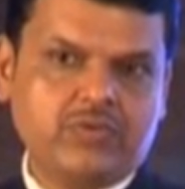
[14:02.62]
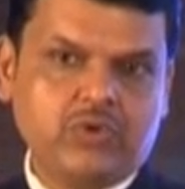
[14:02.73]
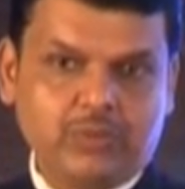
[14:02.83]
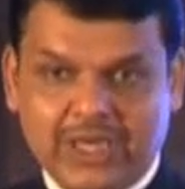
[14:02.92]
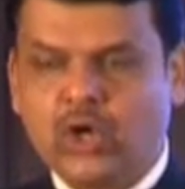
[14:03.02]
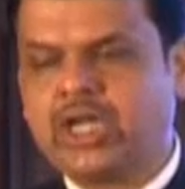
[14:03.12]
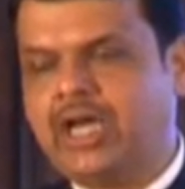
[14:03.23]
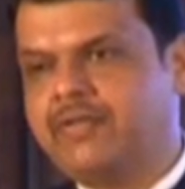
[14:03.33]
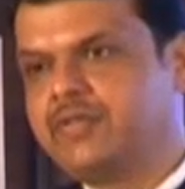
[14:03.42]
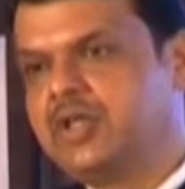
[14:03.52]
Few may not
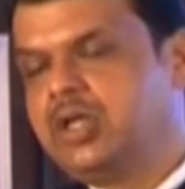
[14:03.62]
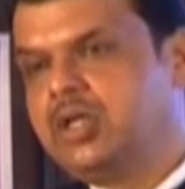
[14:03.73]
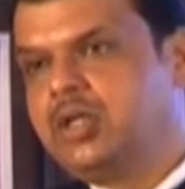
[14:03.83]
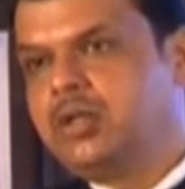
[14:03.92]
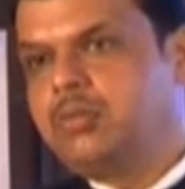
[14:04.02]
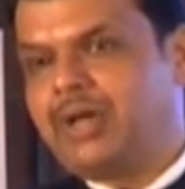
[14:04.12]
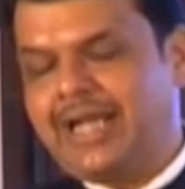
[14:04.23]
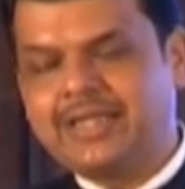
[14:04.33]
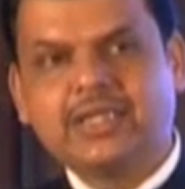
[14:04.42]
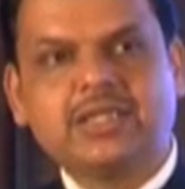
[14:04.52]
have, but
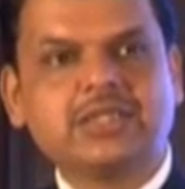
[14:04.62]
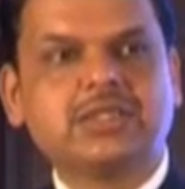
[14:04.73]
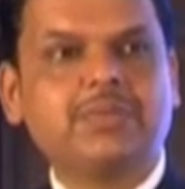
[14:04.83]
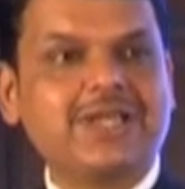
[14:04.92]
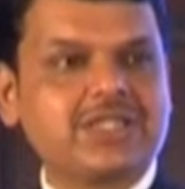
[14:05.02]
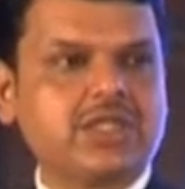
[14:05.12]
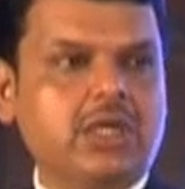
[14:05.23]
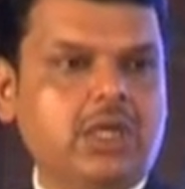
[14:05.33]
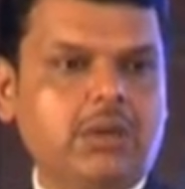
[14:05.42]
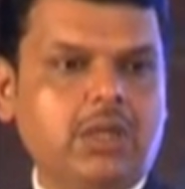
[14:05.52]
I think this is the best
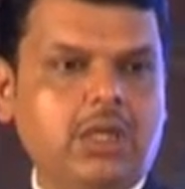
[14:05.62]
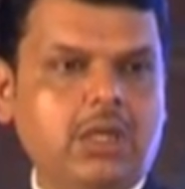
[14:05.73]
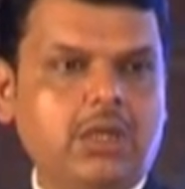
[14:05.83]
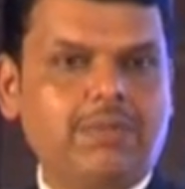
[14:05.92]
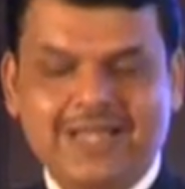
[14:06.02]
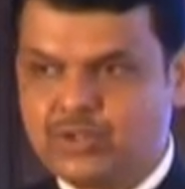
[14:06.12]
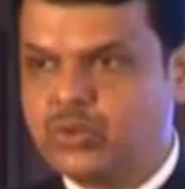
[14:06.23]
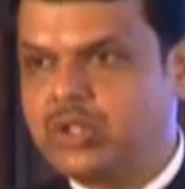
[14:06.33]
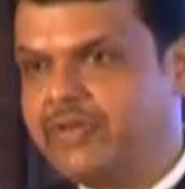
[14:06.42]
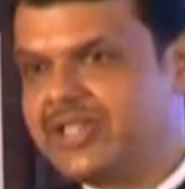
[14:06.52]
place
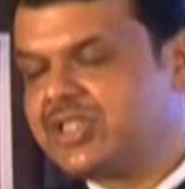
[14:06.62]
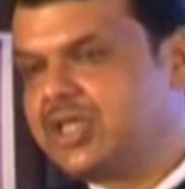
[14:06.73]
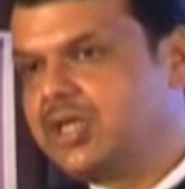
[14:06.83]
to invest.